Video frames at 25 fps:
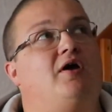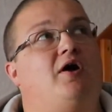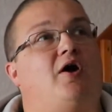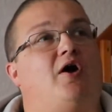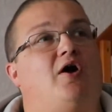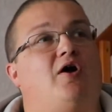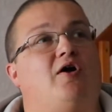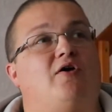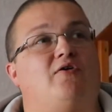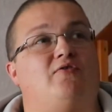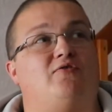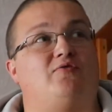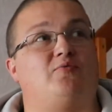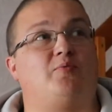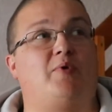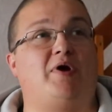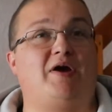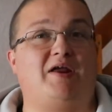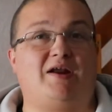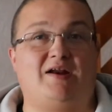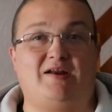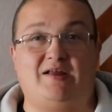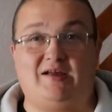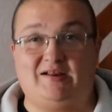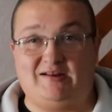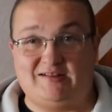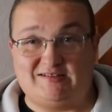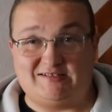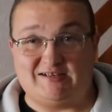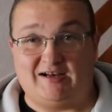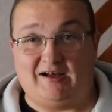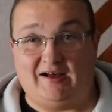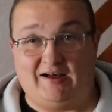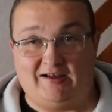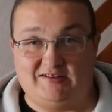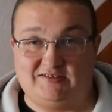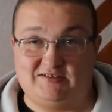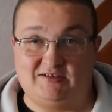of where I nearly
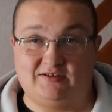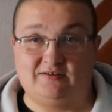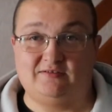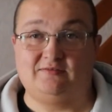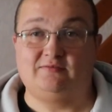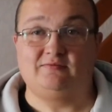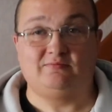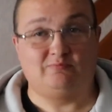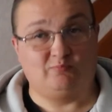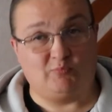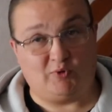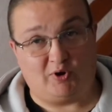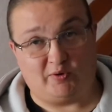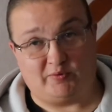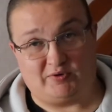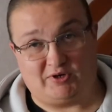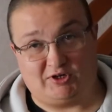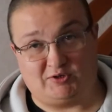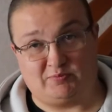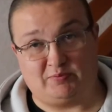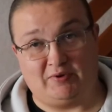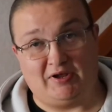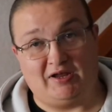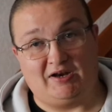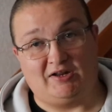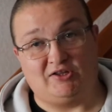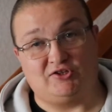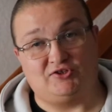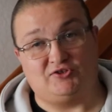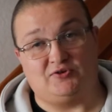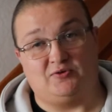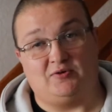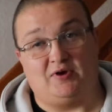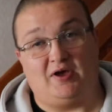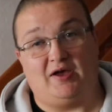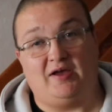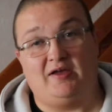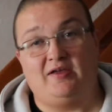died What I was explaining to
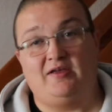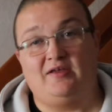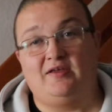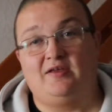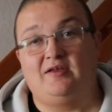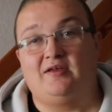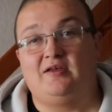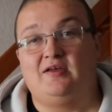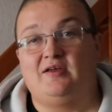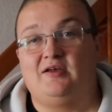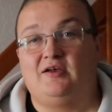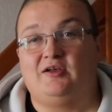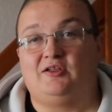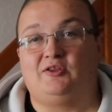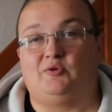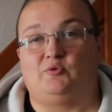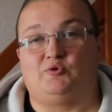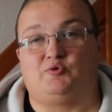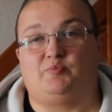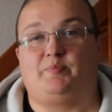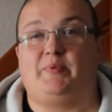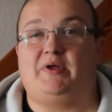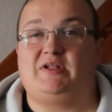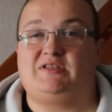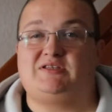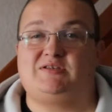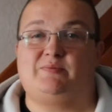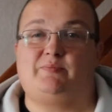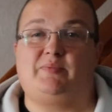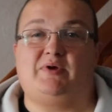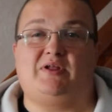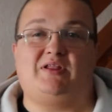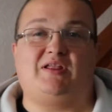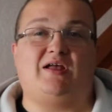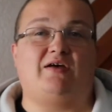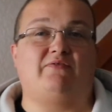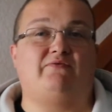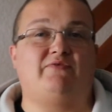you. There was bits
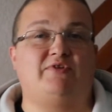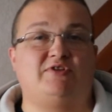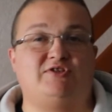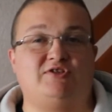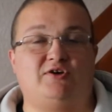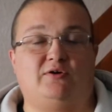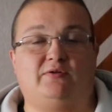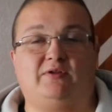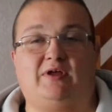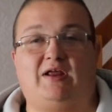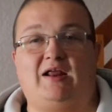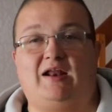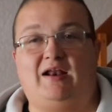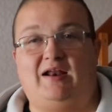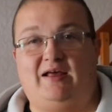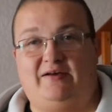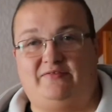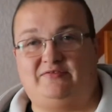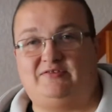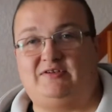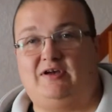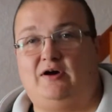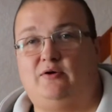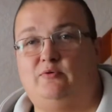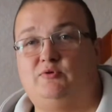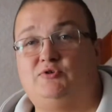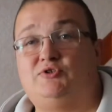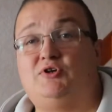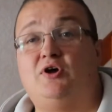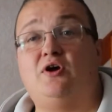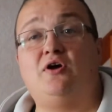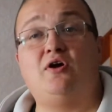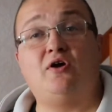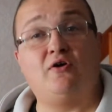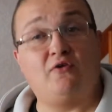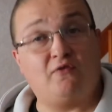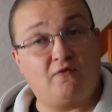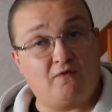about that video that I left out
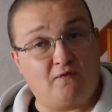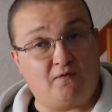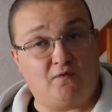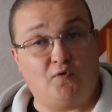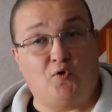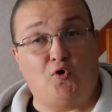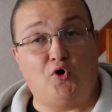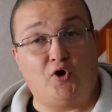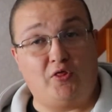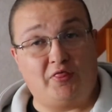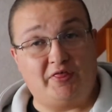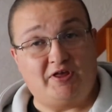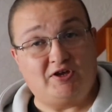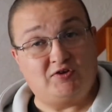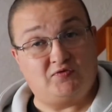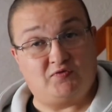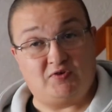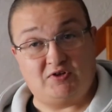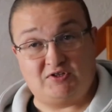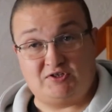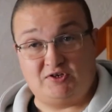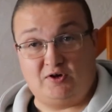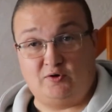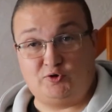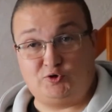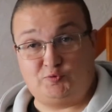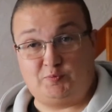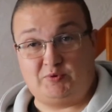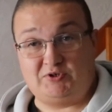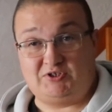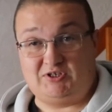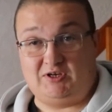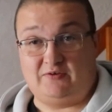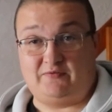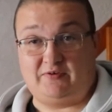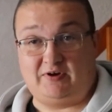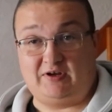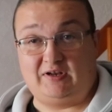for this video
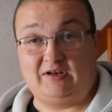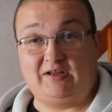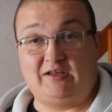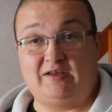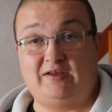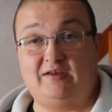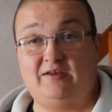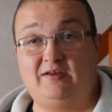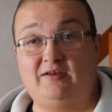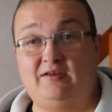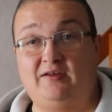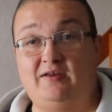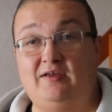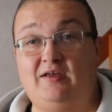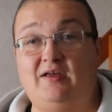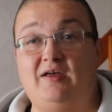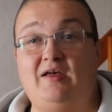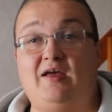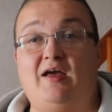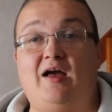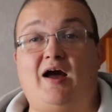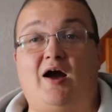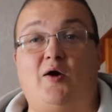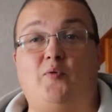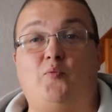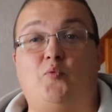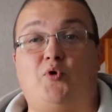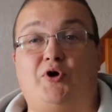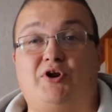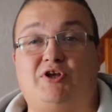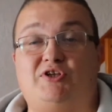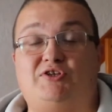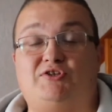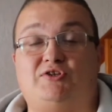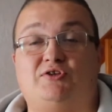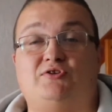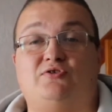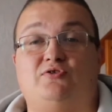specifically and what
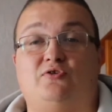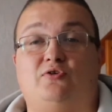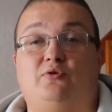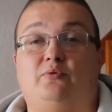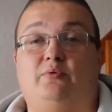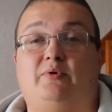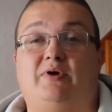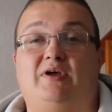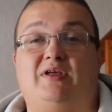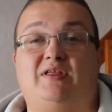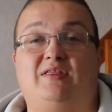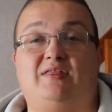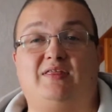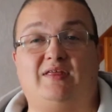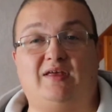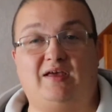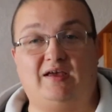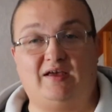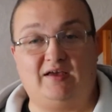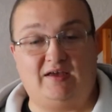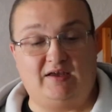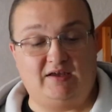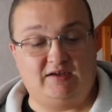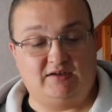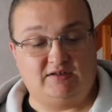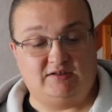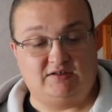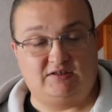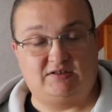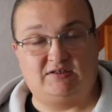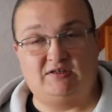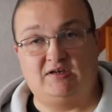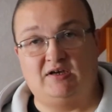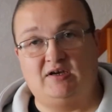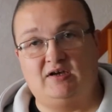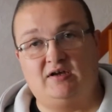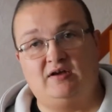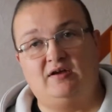it's to do with
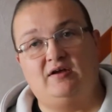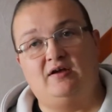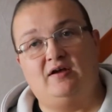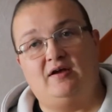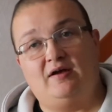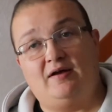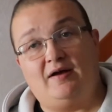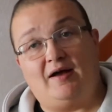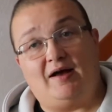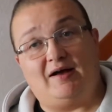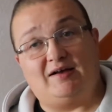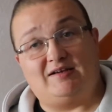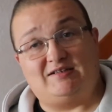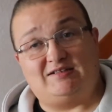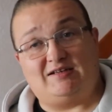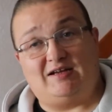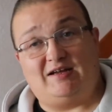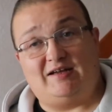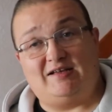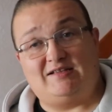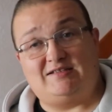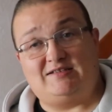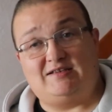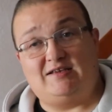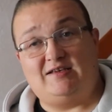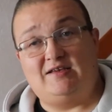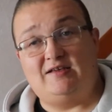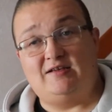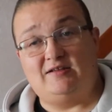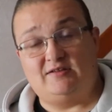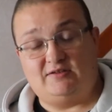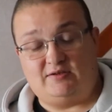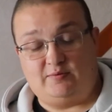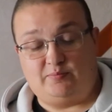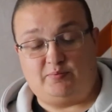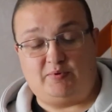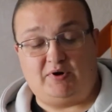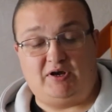is anxiety,
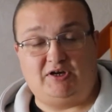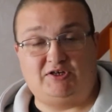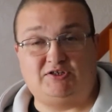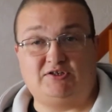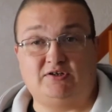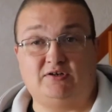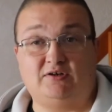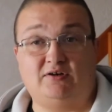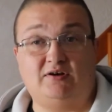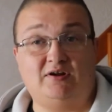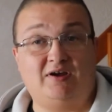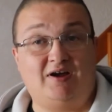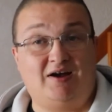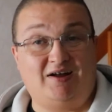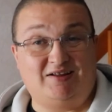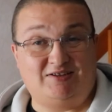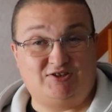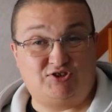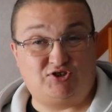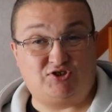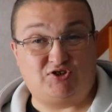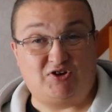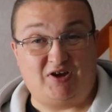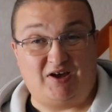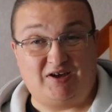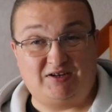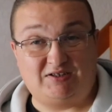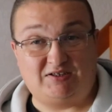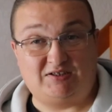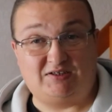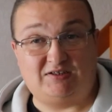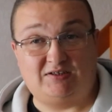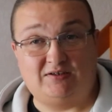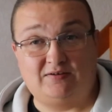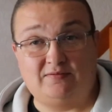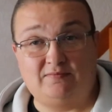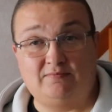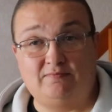depression and
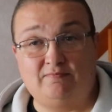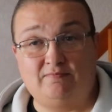stress